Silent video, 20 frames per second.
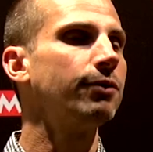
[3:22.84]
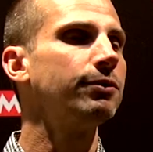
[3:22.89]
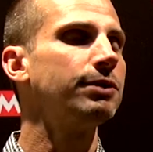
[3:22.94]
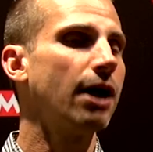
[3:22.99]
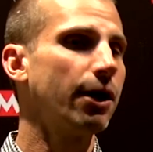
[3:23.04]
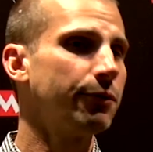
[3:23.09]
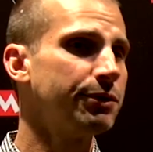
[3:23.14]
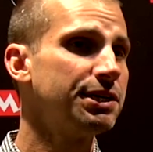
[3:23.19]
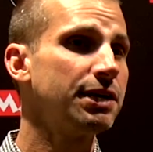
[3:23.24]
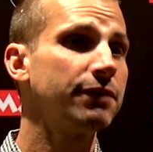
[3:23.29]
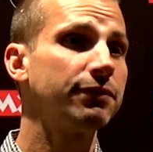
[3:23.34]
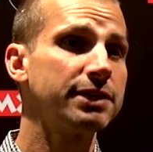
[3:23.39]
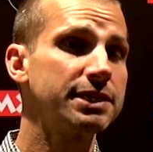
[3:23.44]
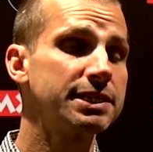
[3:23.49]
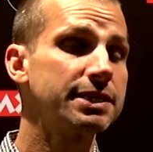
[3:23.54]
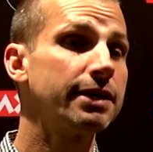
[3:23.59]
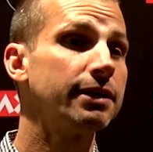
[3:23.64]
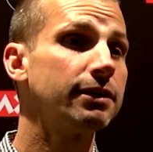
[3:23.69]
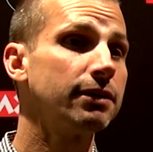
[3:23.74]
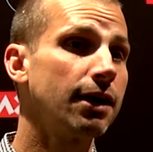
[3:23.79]
would definitely
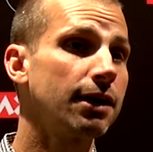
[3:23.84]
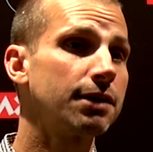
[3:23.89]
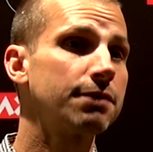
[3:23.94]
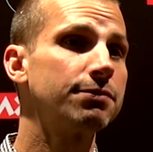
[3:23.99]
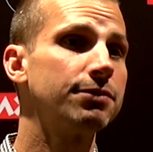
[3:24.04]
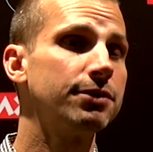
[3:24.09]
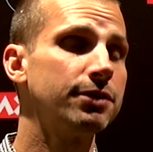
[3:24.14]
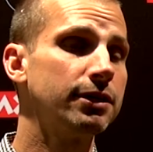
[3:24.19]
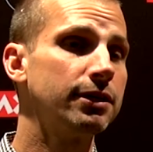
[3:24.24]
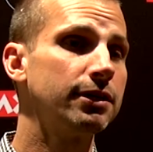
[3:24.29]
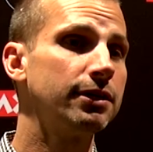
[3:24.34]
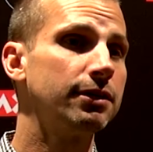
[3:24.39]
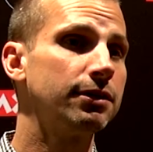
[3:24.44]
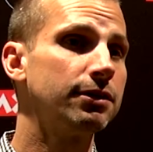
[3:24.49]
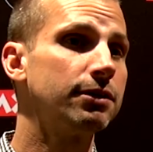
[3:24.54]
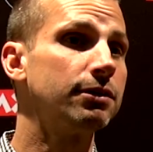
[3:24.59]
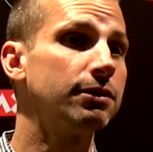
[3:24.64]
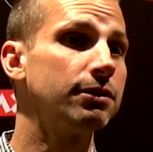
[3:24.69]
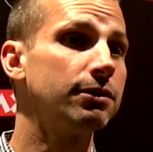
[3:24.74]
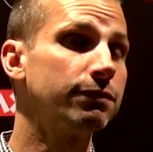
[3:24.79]
say a lot of the
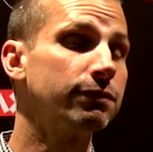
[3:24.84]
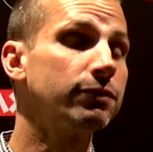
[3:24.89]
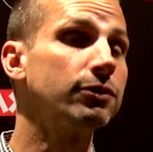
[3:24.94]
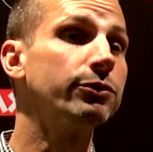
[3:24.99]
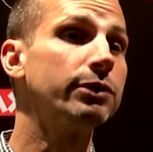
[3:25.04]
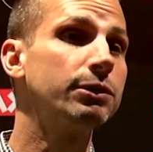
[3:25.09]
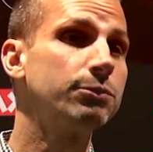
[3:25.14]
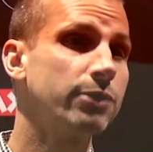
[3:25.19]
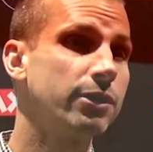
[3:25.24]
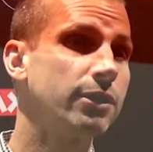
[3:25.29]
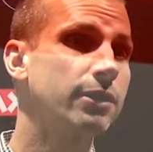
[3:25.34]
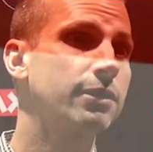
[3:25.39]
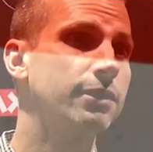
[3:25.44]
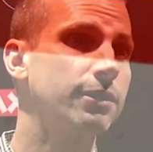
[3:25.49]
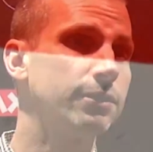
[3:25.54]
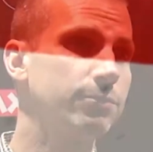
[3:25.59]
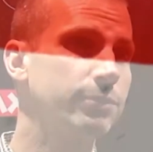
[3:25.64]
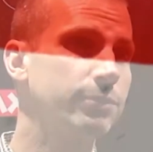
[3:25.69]
fluid work that